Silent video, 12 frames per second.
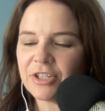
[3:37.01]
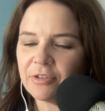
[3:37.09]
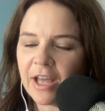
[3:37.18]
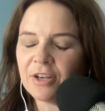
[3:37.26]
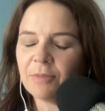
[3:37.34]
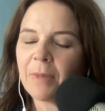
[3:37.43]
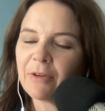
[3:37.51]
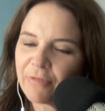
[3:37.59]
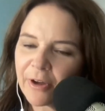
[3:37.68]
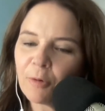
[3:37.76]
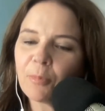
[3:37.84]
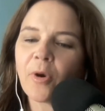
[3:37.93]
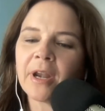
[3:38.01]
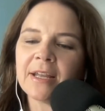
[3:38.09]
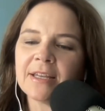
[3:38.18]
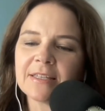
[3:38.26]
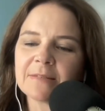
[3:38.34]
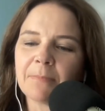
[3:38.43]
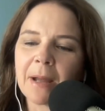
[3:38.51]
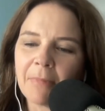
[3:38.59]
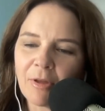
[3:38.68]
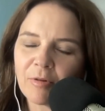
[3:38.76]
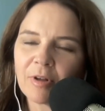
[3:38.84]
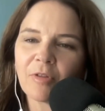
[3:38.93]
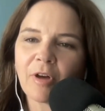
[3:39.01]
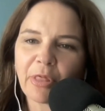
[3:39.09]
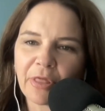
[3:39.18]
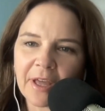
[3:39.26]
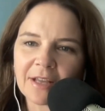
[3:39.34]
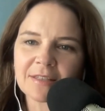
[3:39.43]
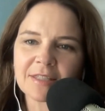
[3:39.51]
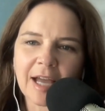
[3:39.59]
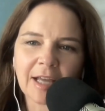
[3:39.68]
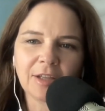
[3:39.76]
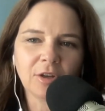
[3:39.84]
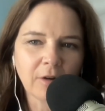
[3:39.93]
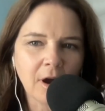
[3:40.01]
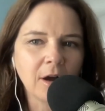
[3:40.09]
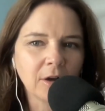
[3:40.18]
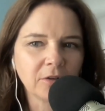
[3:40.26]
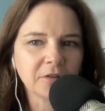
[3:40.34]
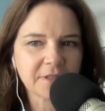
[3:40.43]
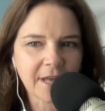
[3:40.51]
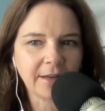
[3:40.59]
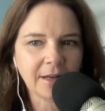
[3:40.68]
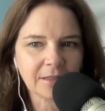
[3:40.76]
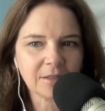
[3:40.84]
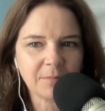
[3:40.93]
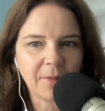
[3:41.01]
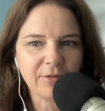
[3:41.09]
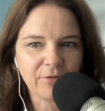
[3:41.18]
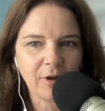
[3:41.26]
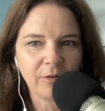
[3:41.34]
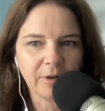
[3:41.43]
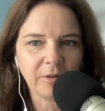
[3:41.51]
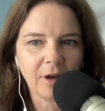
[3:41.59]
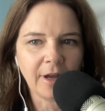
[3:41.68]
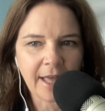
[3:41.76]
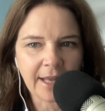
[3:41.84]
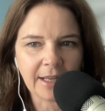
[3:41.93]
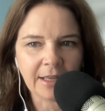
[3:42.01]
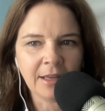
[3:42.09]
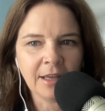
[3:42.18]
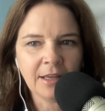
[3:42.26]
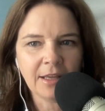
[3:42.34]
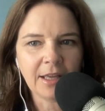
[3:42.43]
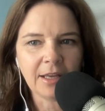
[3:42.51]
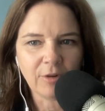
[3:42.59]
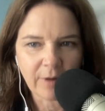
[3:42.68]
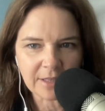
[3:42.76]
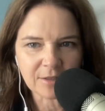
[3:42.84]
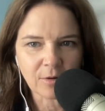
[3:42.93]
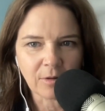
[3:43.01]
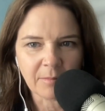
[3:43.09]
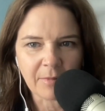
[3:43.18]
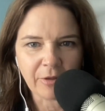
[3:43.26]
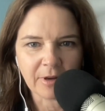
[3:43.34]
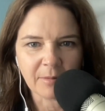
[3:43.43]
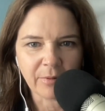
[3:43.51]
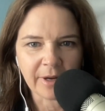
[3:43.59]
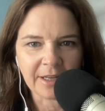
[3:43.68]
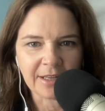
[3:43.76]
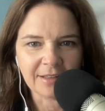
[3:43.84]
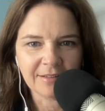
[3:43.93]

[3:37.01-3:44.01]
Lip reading: And my final point is, my mother-in-law thinks that your uncle sat next to my father-in-law, Eddie, in grade school at Mother Cabrini.